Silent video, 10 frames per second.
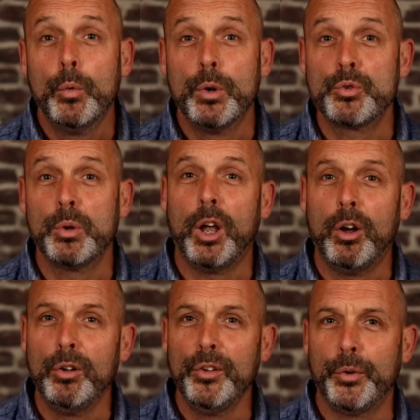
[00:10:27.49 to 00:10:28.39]
which will
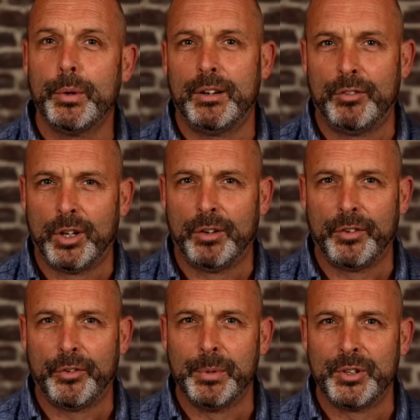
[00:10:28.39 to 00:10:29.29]
also have all of
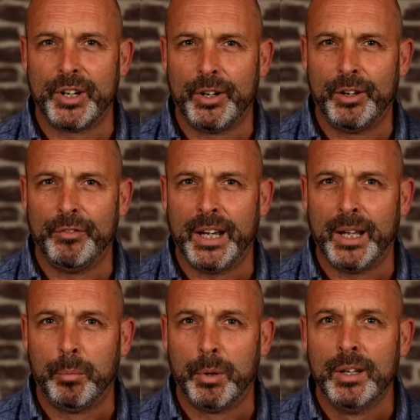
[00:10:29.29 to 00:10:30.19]
its material
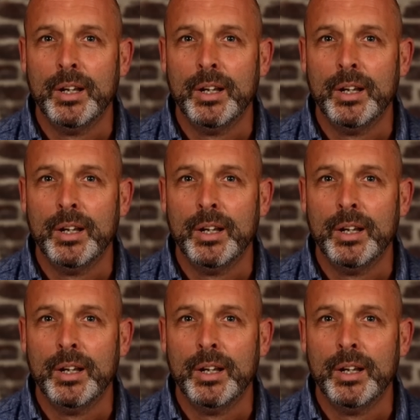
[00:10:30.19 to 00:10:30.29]
available